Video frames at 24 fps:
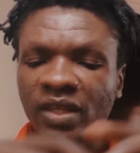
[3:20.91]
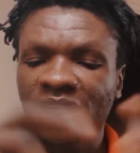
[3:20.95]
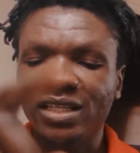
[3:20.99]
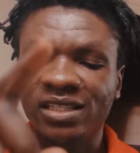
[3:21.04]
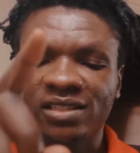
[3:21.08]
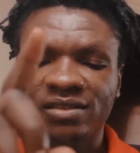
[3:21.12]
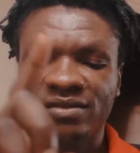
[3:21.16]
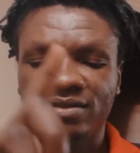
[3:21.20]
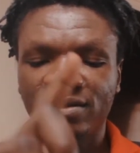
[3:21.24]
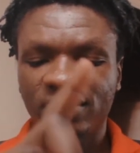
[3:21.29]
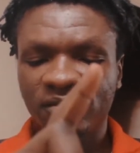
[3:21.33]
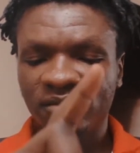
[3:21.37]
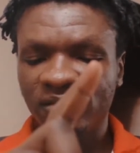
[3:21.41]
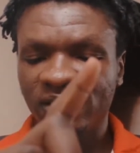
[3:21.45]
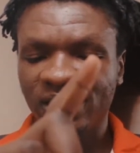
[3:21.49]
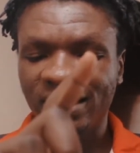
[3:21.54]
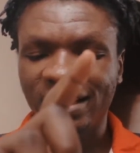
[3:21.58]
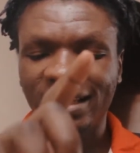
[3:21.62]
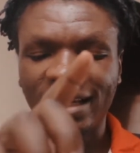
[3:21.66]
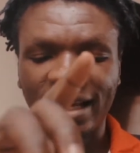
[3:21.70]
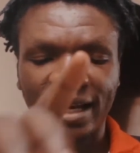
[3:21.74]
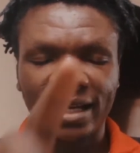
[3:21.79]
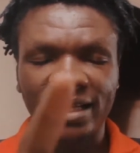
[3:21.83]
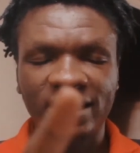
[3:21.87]
It is
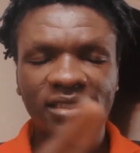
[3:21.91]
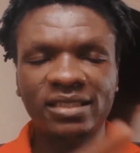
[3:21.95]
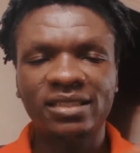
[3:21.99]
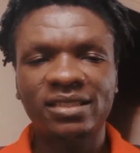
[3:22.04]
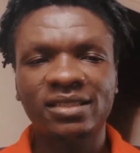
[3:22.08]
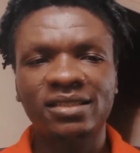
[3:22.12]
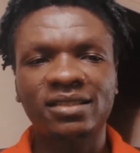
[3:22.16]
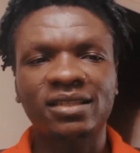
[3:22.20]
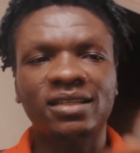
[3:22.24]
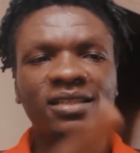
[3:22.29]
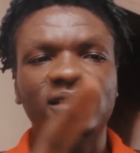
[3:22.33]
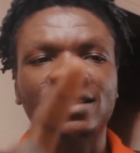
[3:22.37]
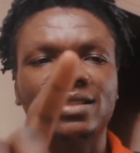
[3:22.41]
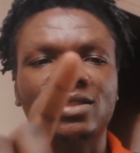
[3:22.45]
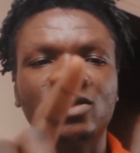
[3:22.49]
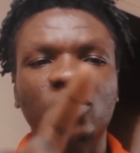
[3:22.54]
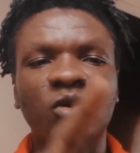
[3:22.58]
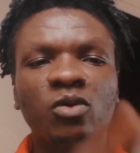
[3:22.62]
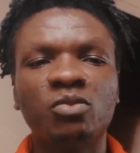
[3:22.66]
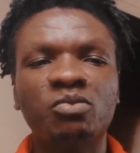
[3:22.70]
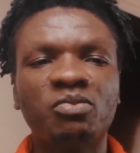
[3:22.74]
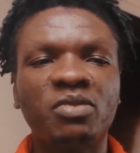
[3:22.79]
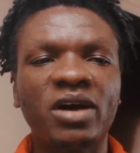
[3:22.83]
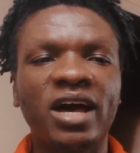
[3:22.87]
nice. It is
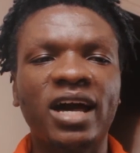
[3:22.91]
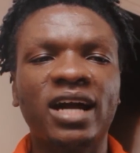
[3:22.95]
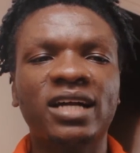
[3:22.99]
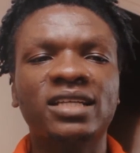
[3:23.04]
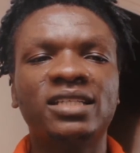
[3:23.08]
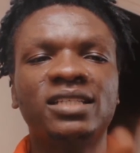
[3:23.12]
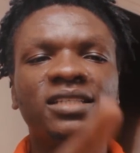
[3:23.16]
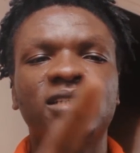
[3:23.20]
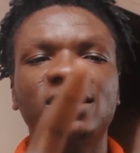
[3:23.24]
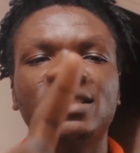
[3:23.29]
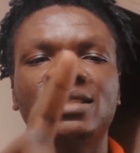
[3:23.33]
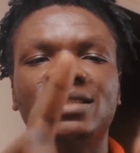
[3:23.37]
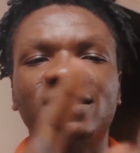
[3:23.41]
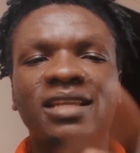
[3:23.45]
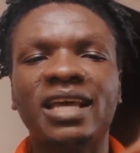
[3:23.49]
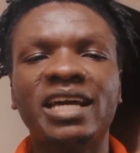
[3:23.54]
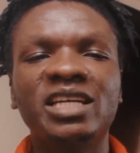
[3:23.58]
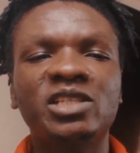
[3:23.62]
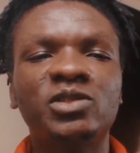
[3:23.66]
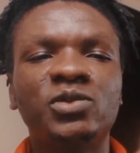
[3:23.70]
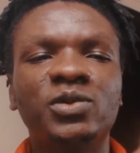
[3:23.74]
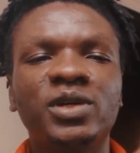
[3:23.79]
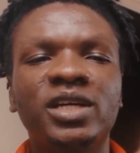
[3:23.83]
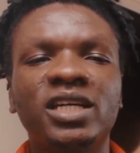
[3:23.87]
compact. It is
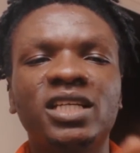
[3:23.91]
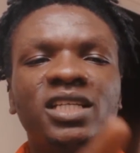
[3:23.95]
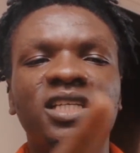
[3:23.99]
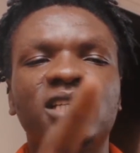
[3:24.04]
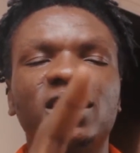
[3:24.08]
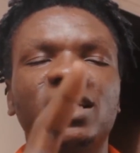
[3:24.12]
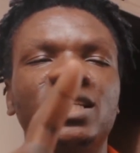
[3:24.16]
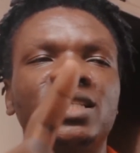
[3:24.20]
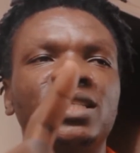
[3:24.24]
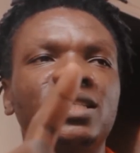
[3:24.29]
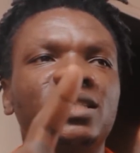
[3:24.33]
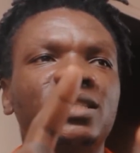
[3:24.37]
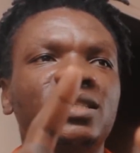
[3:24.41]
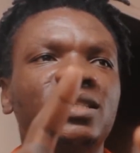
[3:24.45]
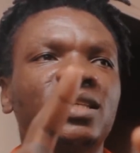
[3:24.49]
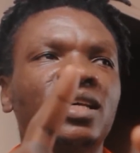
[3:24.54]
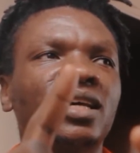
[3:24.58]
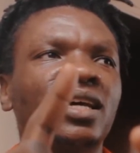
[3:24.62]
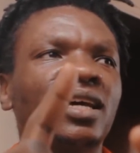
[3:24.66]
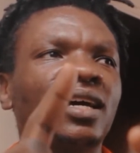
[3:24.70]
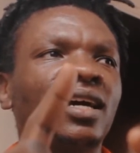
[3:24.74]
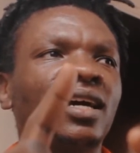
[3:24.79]
lightweight. It is.